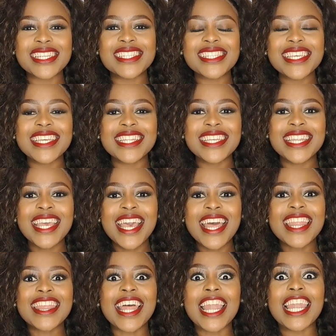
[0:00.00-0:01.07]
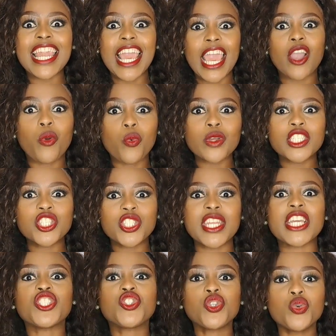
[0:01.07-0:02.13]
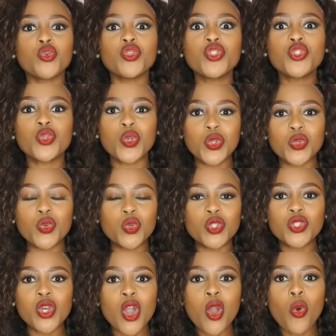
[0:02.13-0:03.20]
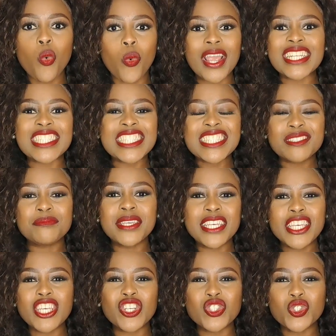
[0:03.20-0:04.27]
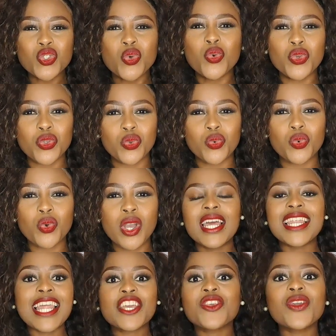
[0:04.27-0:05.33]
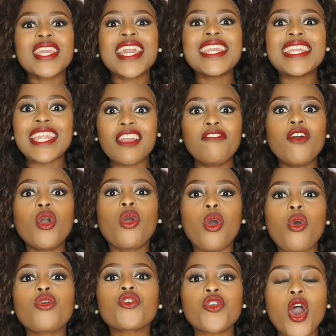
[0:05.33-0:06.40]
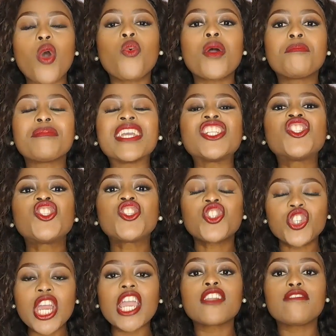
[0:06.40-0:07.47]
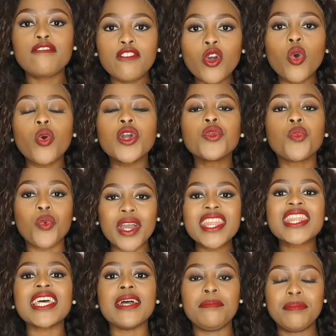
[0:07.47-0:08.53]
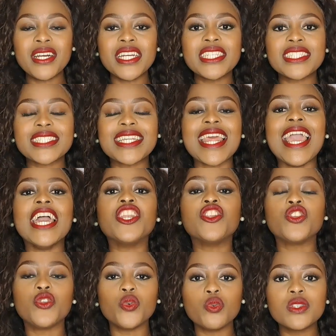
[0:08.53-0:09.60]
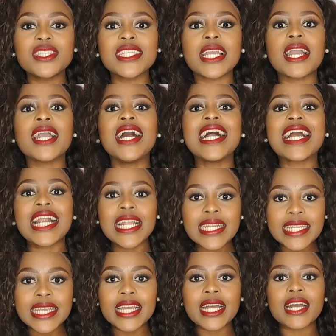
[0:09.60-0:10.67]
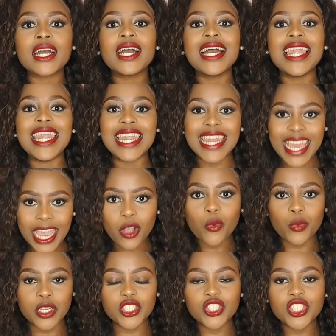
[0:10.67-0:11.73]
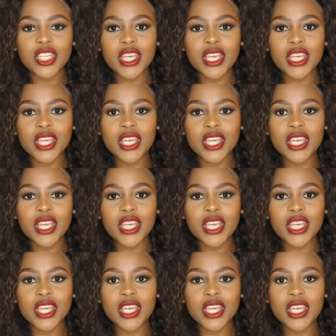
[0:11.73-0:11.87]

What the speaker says: It's in the language they choose to use when speaking to you. Like, you can never go wrong with being straightforward with a person and using clear language.